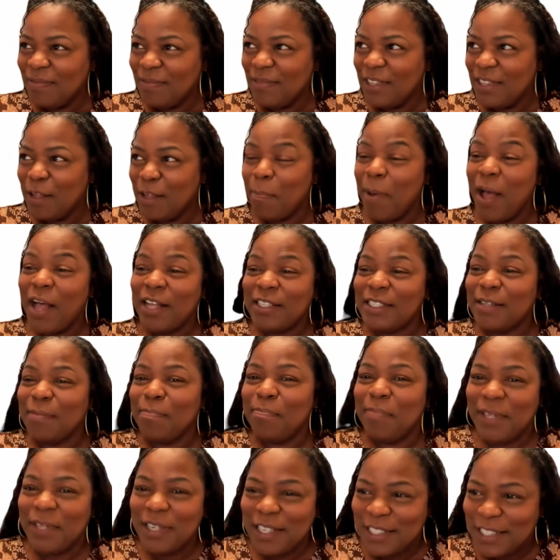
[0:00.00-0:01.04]
the
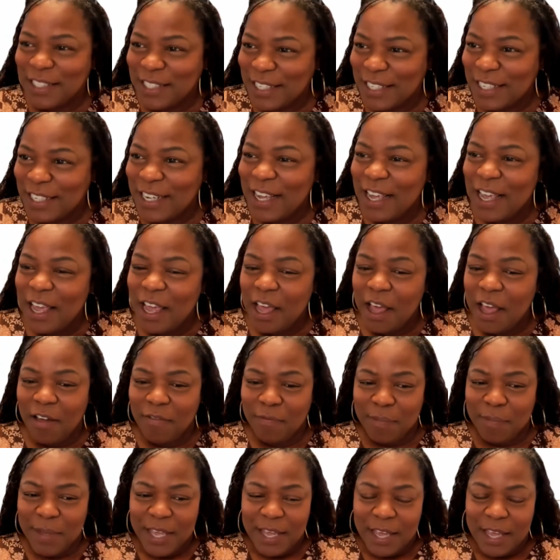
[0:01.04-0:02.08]
possibility
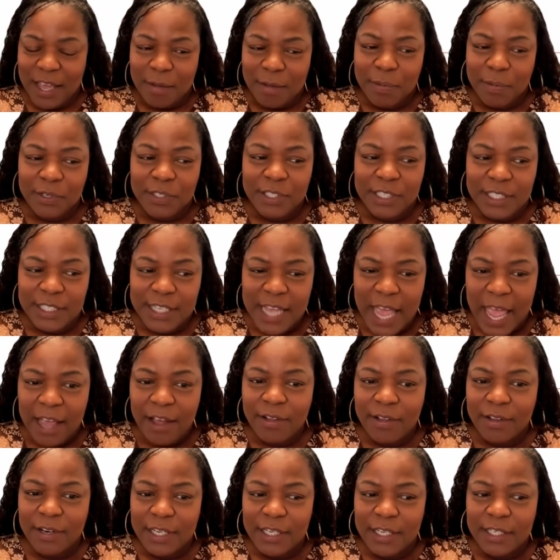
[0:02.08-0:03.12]
of being able to
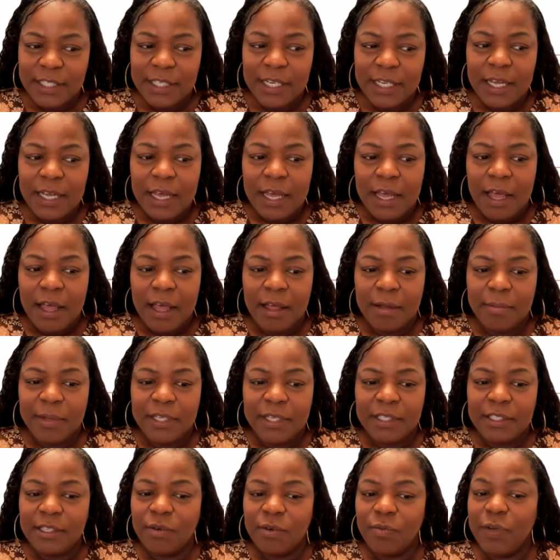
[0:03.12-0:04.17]
tackle it.
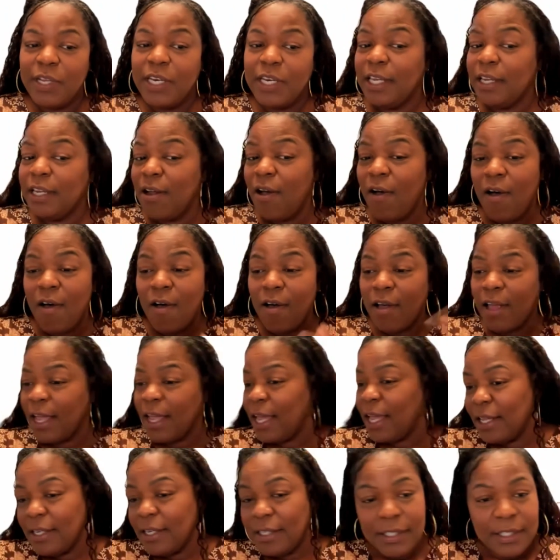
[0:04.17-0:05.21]
And so we need all
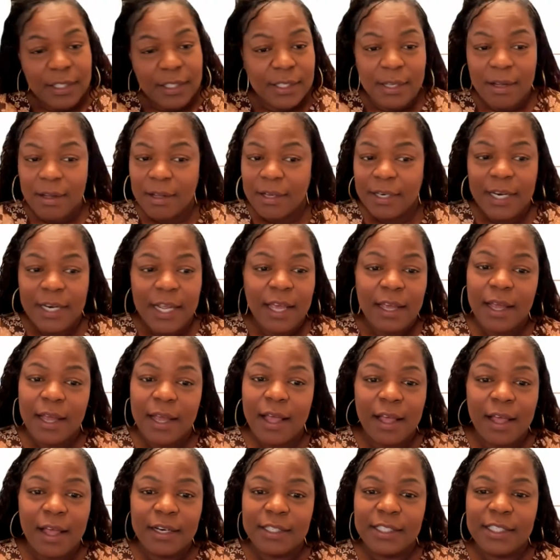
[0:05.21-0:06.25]
hands on deck,
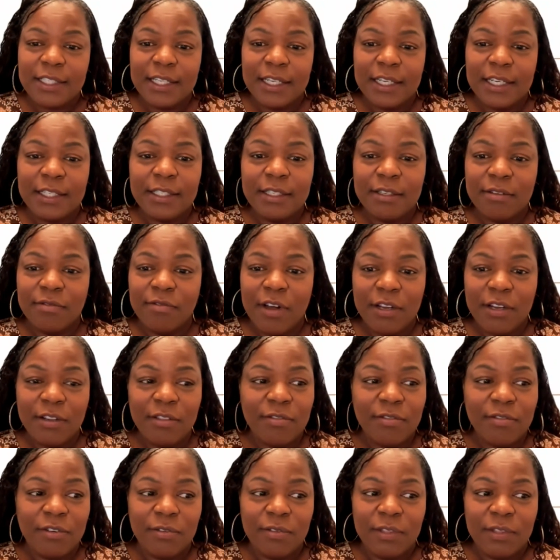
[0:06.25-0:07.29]
honestly, to run
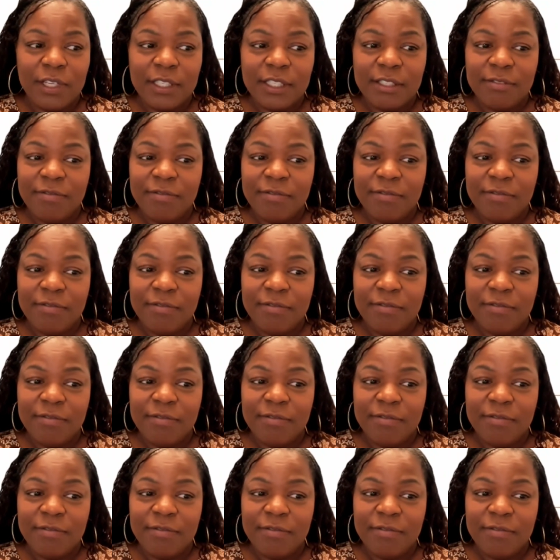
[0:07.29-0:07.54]
through this